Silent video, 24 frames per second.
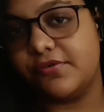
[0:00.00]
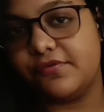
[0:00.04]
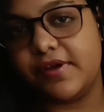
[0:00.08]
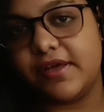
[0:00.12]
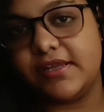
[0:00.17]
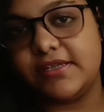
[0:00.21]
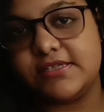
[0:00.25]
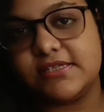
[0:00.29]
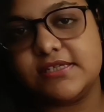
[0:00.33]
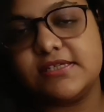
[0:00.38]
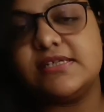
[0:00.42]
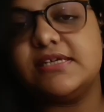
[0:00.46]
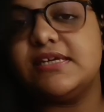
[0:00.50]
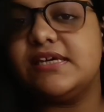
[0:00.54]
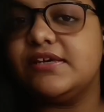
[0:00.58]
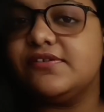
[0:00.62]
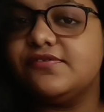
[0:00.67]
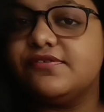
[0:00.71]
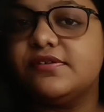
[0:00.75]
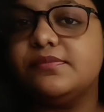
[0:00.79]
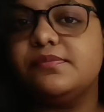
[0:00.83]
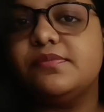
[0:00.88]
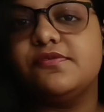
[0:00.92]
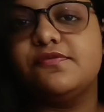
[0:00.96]
prevented
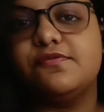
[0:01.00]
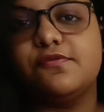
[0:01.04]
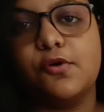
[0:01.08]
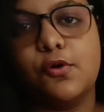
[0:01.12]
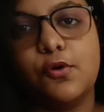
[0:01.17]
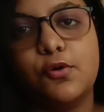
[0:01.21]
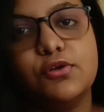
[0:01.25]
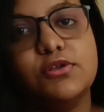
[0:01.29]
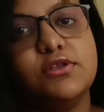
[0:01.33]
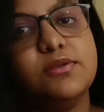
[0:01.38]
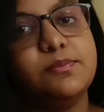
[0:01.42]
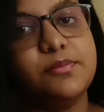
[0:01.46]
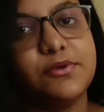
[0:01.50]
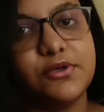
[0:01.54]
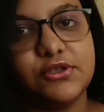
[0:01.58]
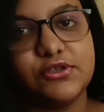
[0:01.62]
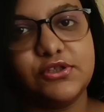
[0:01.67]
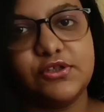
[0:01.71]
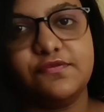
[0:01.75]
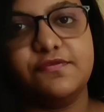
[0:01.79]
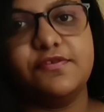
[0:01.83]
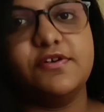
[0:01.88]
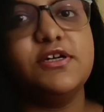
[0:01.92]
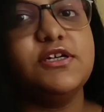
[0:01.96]
even before the
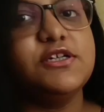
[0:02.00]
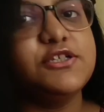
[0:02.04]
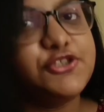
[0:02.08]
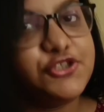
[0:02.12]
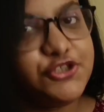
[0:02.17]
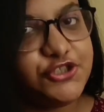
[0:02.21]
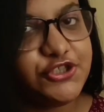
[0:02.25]
birth of a